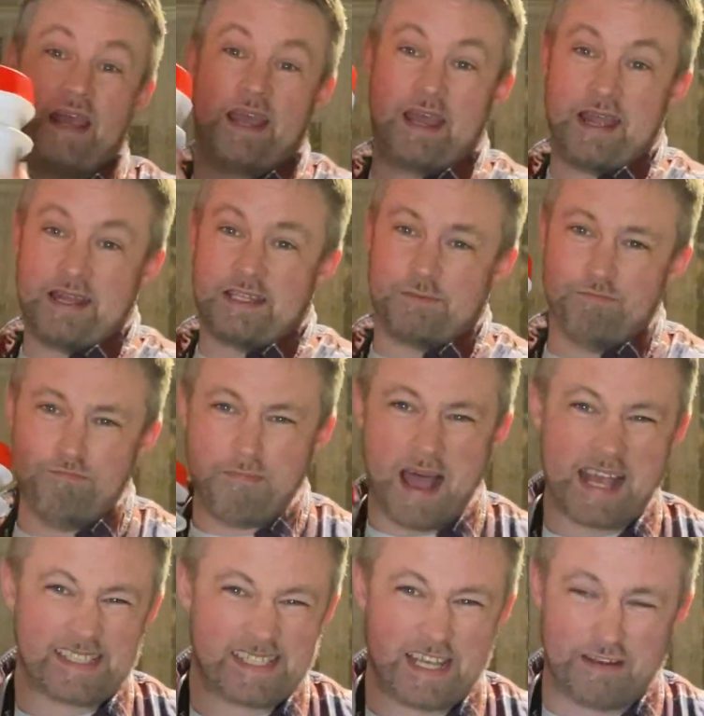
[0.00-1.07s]
It's
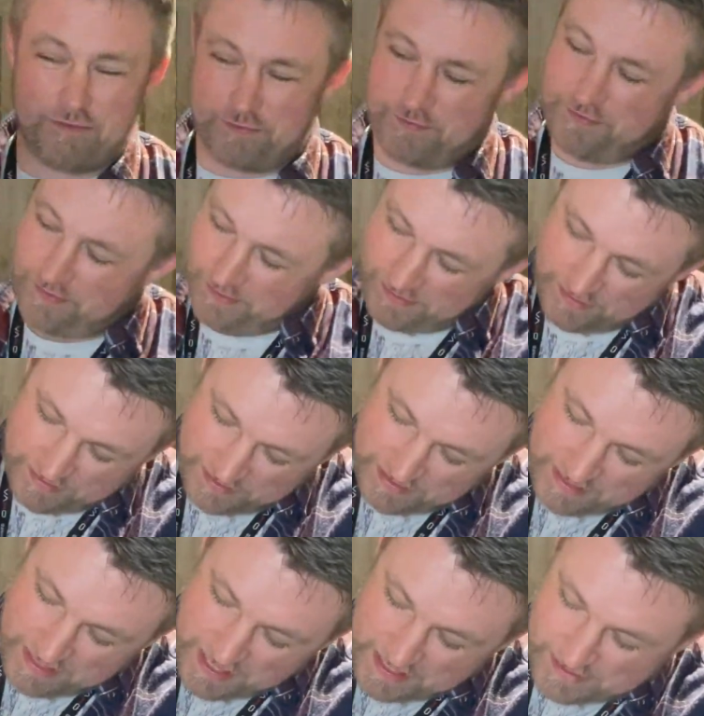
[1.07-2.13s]
massive.
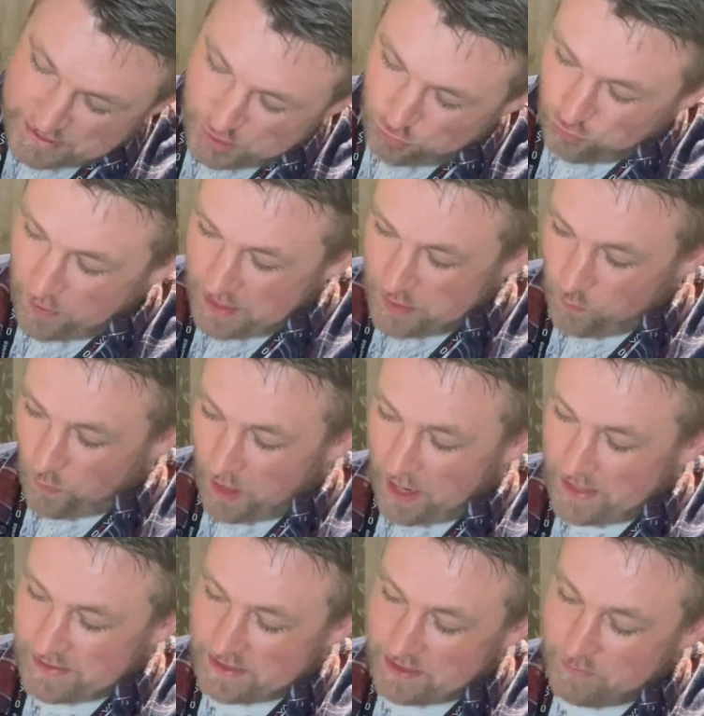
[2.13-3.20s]
It's the
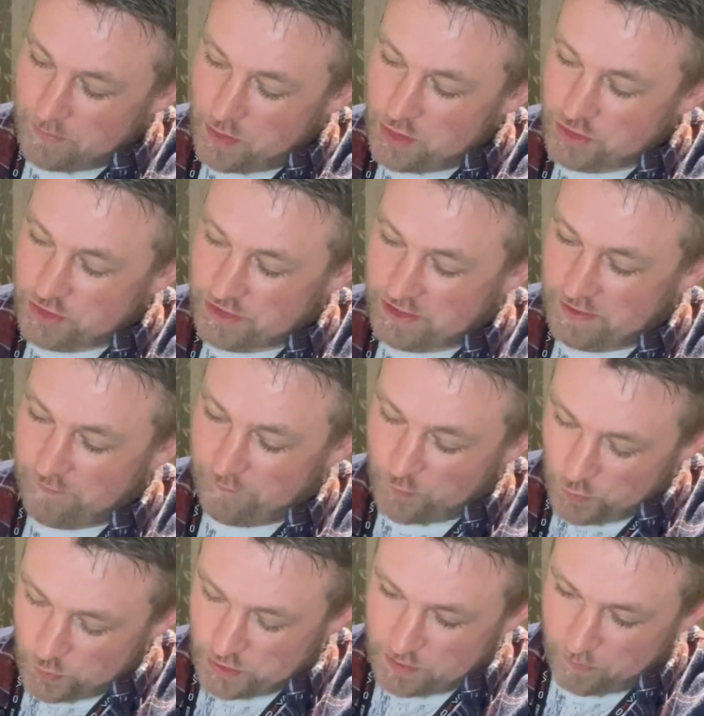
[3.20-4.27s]
ReadyWise emergency
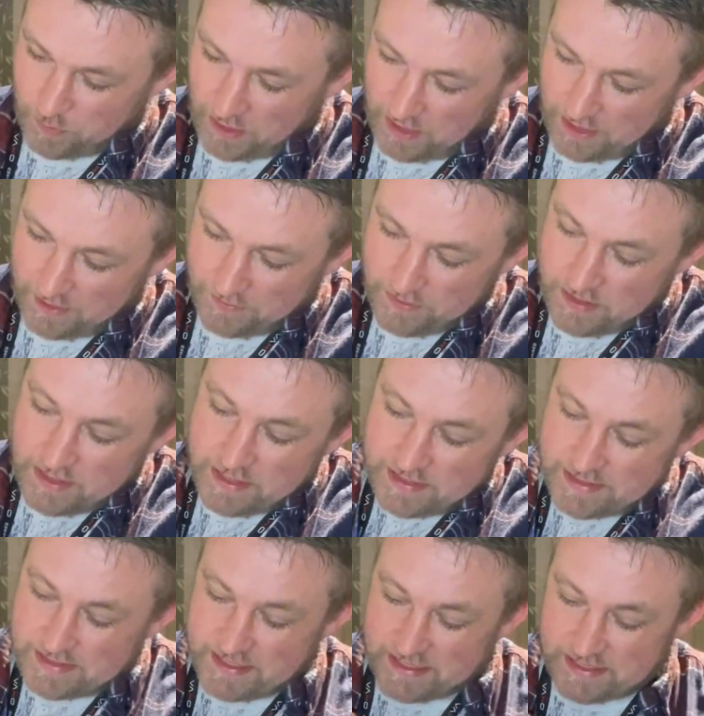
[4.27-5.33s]
food supply.
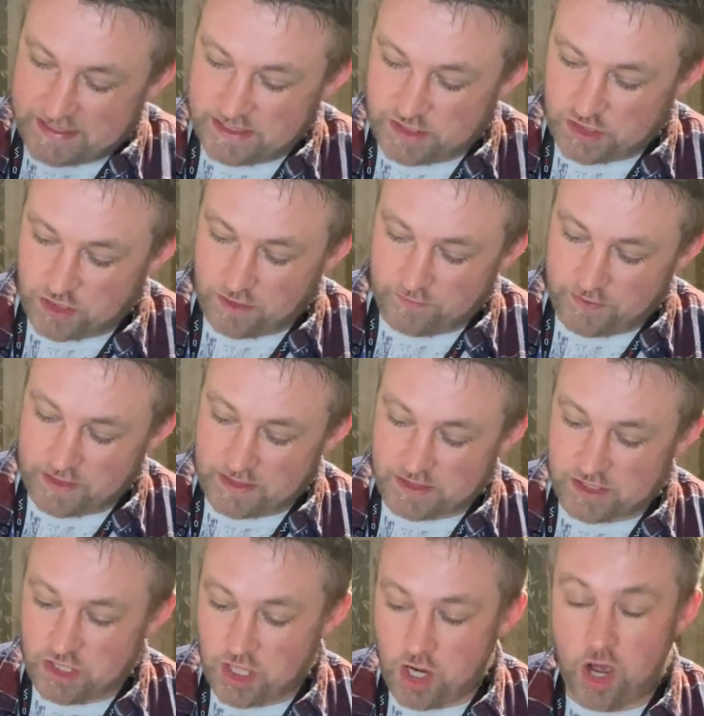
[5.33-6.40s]
60
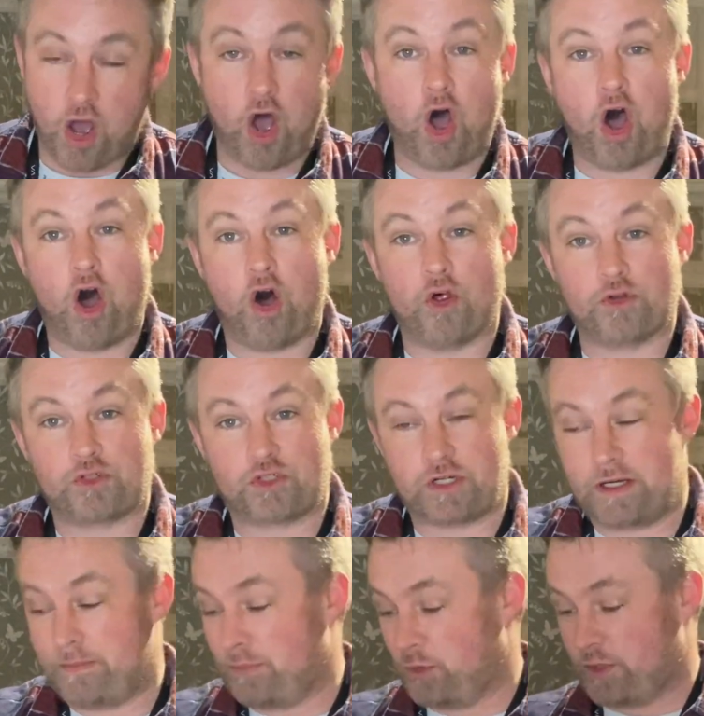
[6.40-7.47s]
servings
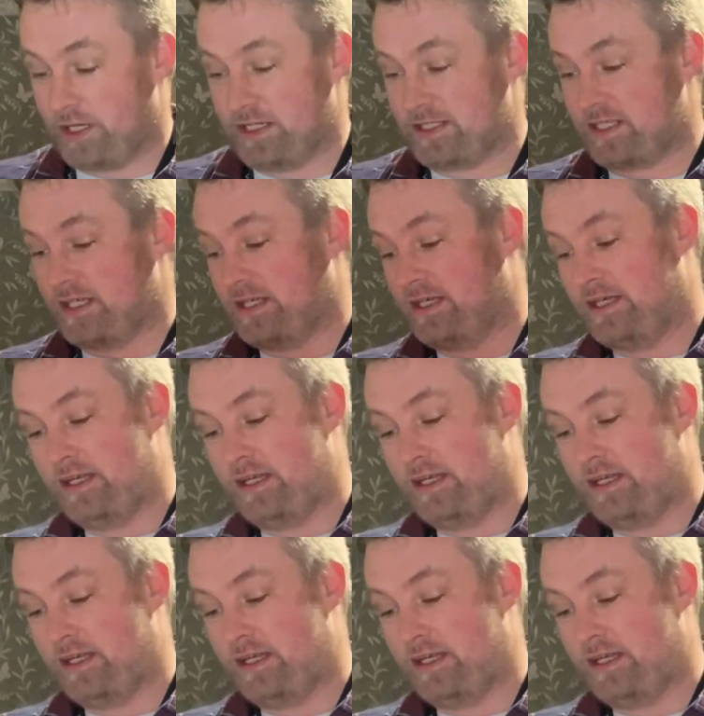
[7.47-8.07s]
entree bucket.